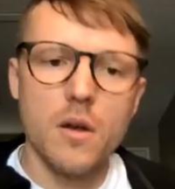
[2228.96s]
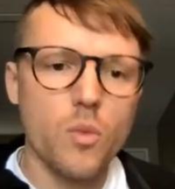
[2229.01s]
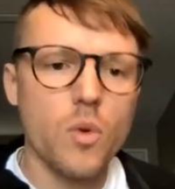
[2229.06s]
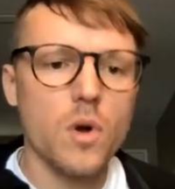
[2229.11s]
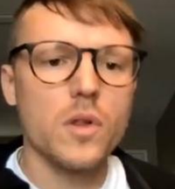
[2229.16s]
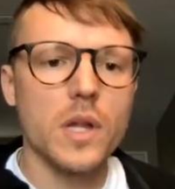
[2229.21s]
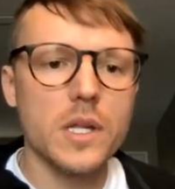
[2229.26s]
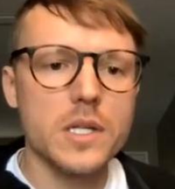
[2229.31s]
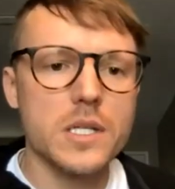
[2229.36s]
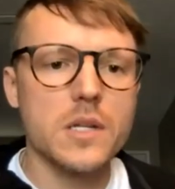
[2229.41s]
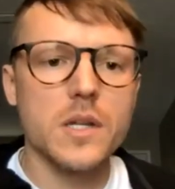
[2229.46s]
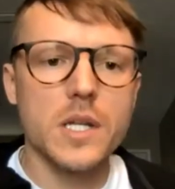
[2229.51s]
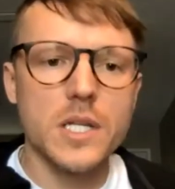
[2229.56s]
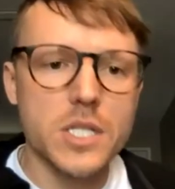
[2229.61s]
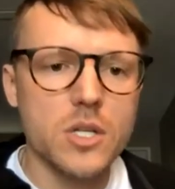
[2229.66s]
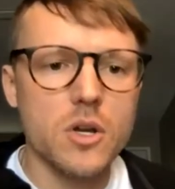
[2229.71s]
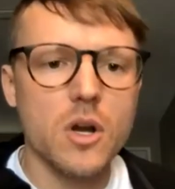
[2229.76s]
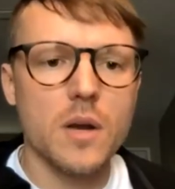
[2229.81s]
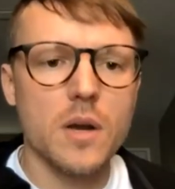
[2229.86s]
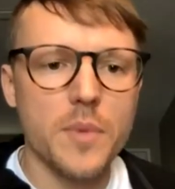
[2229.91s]
well,
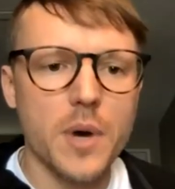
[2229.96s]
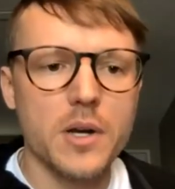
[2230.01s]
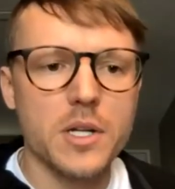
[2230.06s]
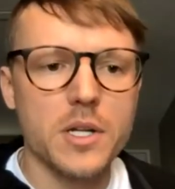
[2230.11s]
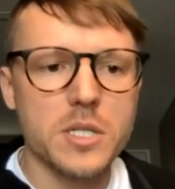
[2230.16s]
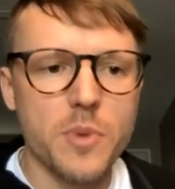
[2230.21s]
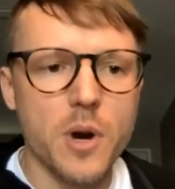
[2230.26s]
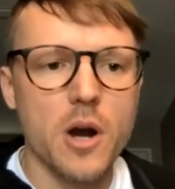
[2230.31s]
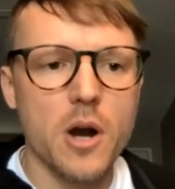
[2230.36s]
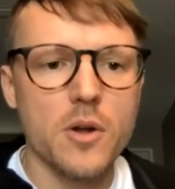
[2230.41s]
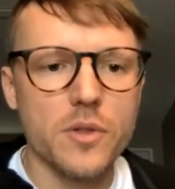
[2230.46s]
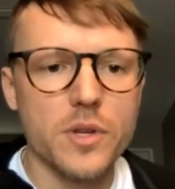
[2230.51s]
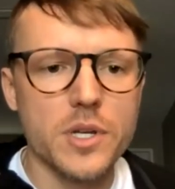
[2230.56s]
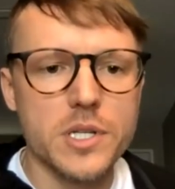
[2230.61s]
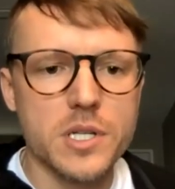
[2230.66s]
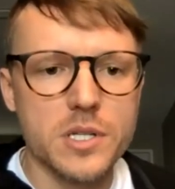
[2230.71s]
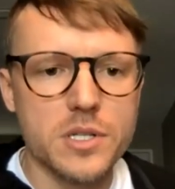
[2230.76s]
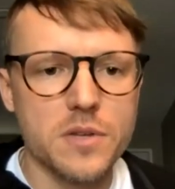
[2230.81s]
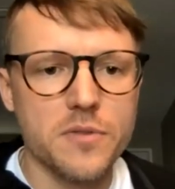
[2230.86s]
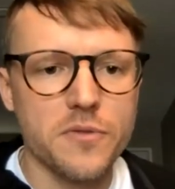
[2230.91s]
let's talk about expired
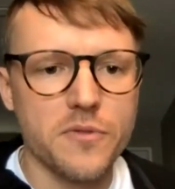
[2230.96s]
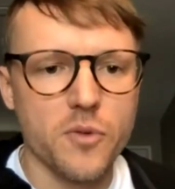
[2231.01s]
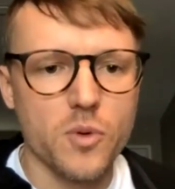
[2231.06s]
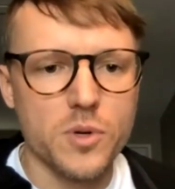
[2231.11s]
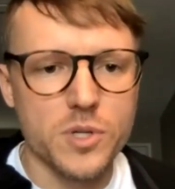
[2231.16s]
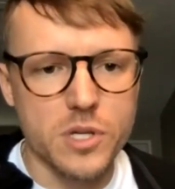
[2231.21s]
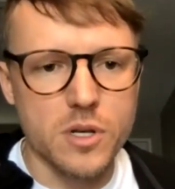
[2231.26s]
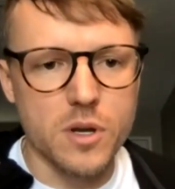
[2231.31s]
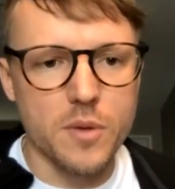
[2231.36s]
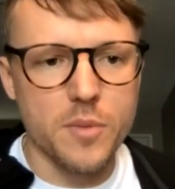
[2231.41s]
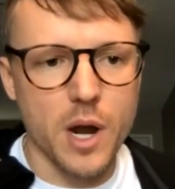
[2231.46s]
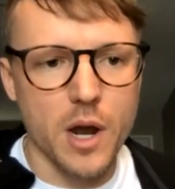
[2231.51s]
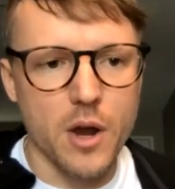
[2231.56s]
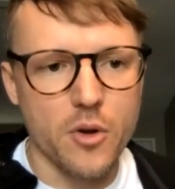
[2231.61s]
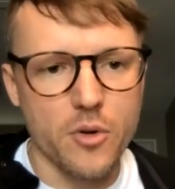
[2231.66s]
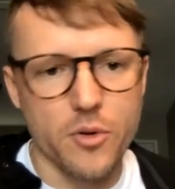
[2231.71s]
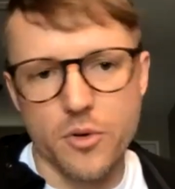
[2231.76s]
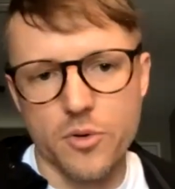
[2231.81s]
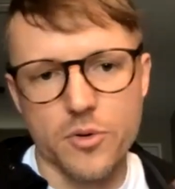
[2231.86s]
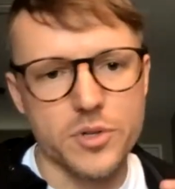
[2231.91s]
listings and for sale by
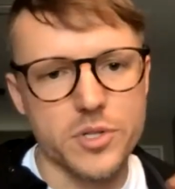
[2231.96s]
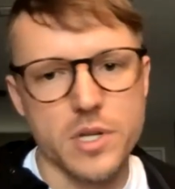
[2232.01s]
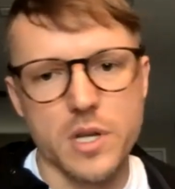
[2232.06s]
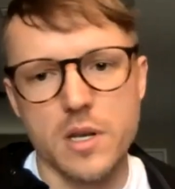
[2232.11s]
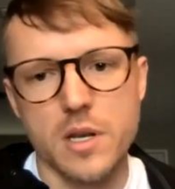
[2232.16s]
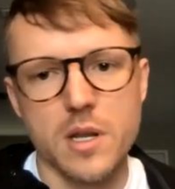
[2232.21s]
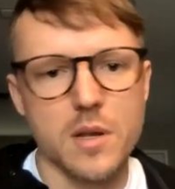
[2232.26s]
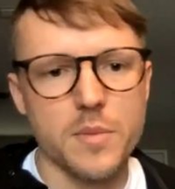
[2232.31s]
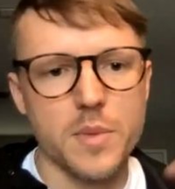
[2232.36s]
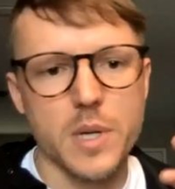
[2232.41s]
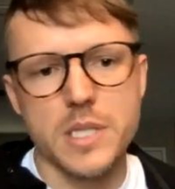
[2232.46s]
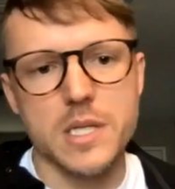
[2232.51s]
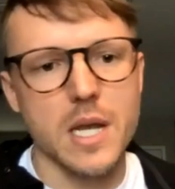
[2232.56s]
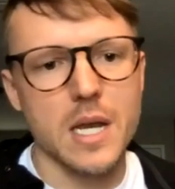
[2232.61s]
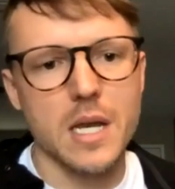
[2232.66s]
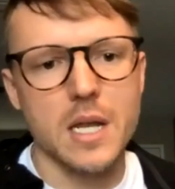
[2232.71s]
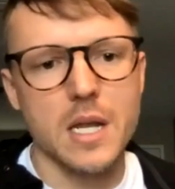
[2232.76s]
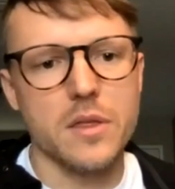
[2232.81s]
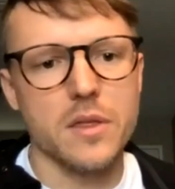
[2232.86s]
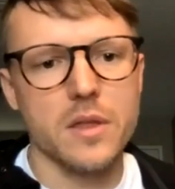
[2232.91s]
owners, and basically
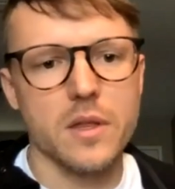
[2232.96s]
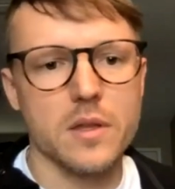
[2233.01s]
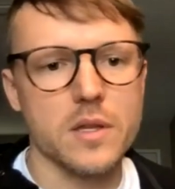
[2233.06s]
anything